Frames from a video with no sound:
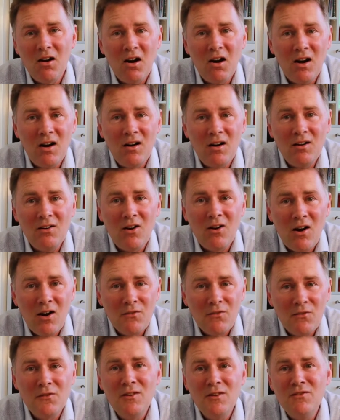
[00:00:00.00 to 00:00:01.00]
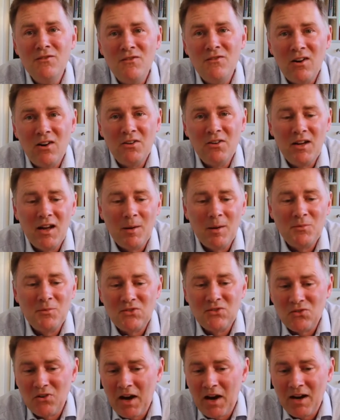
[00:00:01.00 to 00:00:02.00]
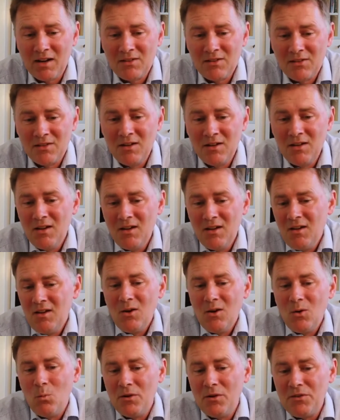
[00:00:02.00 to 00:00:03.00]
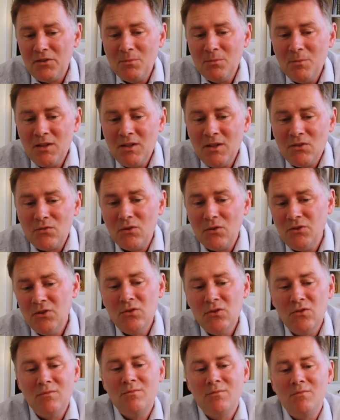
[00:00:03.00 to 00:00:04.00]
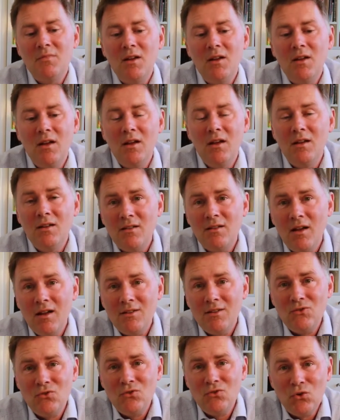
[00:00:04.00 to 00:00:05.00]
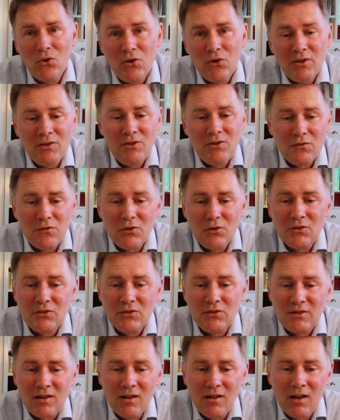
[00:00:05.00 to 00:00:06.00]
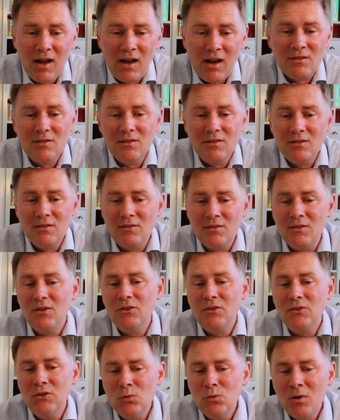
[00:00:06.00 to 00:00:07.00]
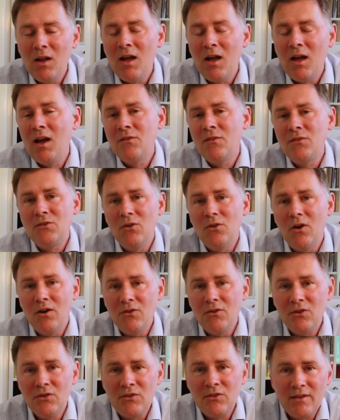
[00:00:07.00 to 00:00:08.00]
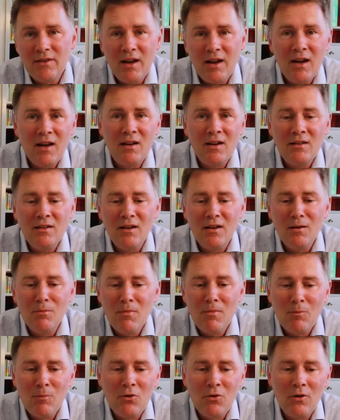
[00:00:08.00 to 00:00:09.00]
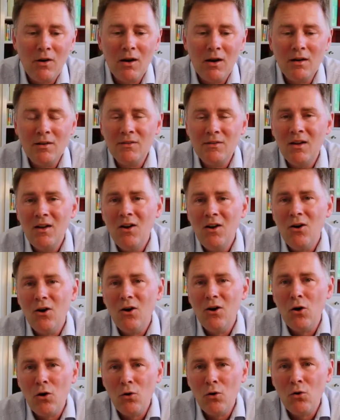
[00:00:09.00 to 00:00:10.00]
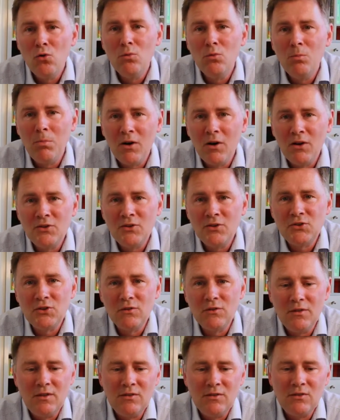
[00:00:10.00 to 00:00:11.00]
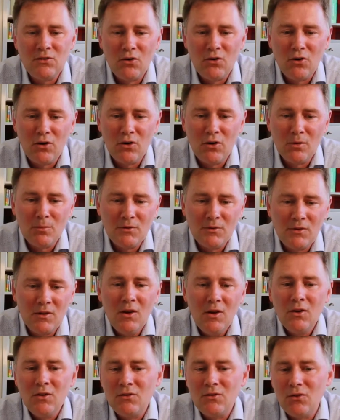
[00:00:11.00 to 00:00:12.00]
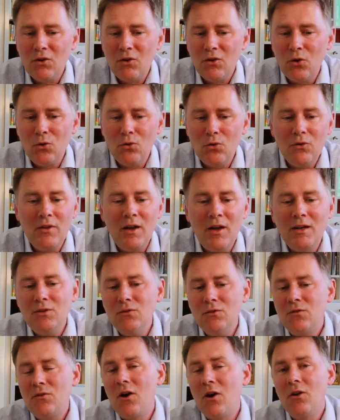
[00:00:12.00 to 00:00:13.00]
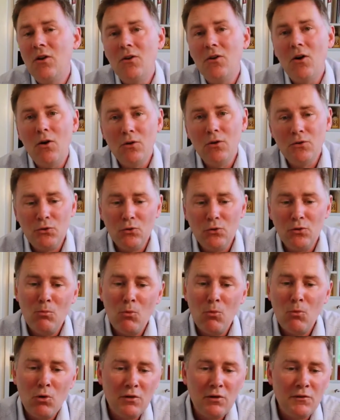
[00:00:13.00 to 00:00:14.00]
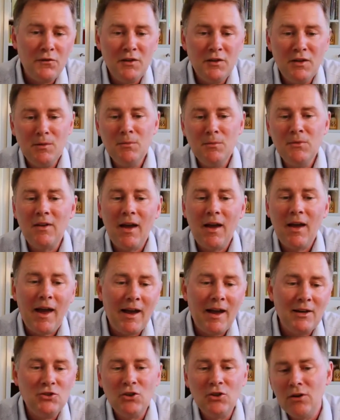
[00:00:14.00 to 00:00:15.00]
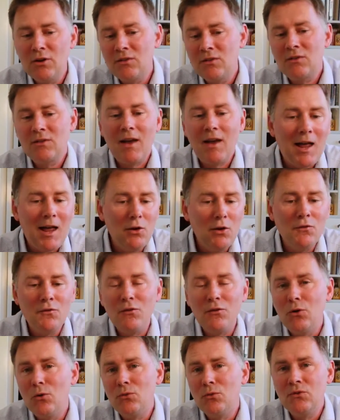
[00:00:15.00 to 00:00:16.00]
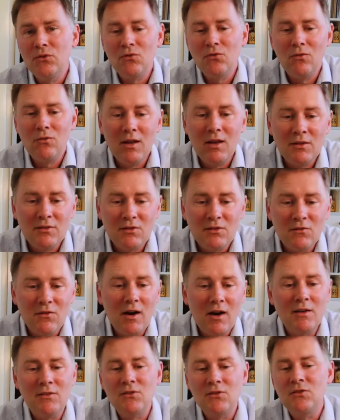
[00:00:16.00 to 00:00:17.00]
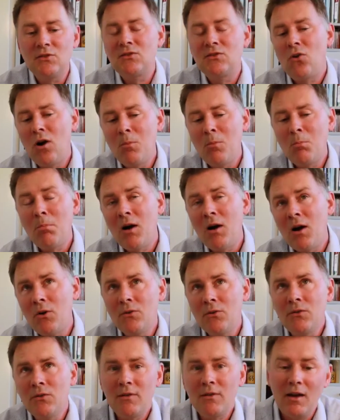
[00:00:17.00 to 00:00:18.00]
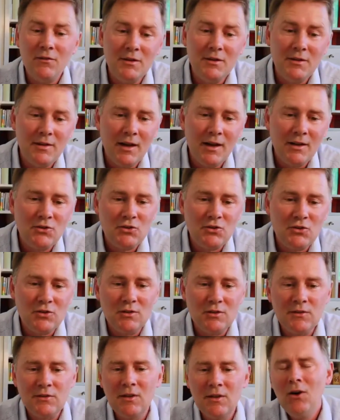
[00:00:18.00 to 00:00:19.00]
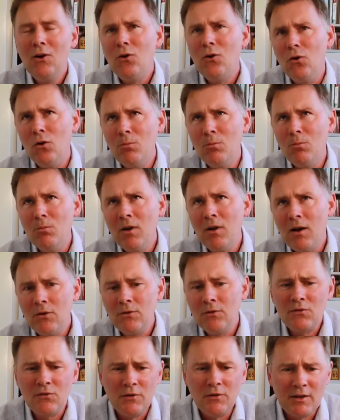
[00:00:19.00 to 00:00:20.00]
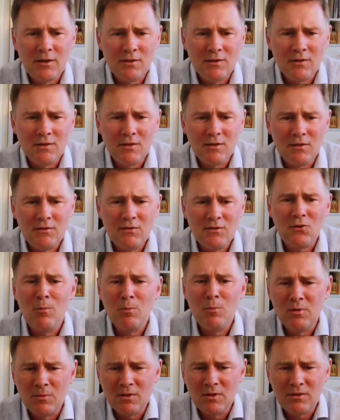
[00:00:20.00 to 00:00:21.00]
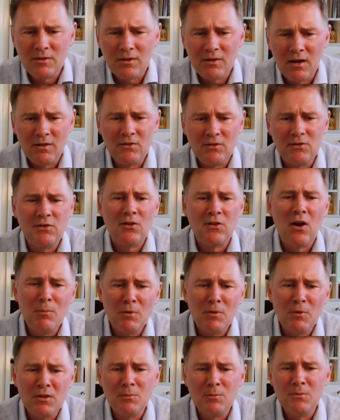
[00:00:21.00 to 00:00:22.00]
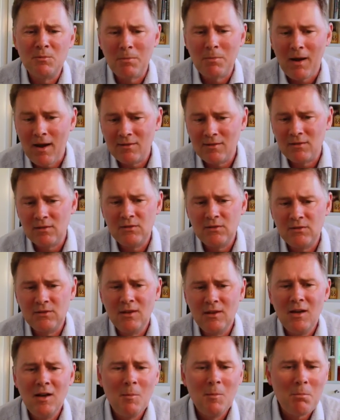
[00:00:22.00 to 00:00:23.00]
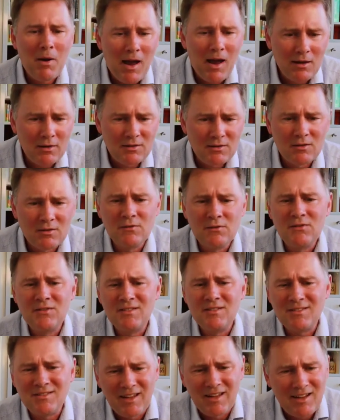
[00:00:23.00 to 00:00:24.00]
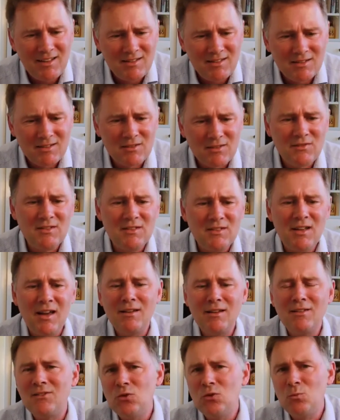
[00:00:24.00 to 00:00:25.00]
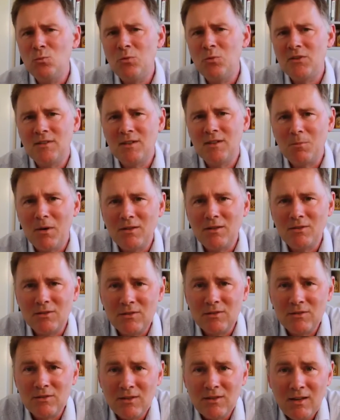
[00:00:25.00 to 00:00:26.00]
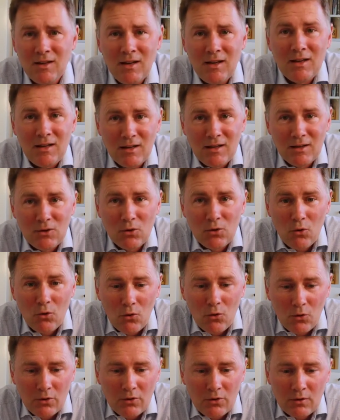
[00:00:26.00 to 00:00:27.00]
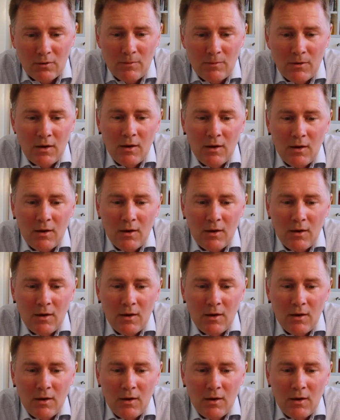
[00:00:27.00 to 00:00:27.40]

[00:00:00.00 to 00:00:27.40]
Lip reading: are often very abstract. What this means for you is that during your first classes, you will have to understand and memorize a whole bunch of these terms so that you've got all your morphemes, adjuncts, allophones, relativizers, compounds, evidentials, umlauts, fricatives, complementizers, homonyms, passives, palatals, datives, and suprasegmentals in order.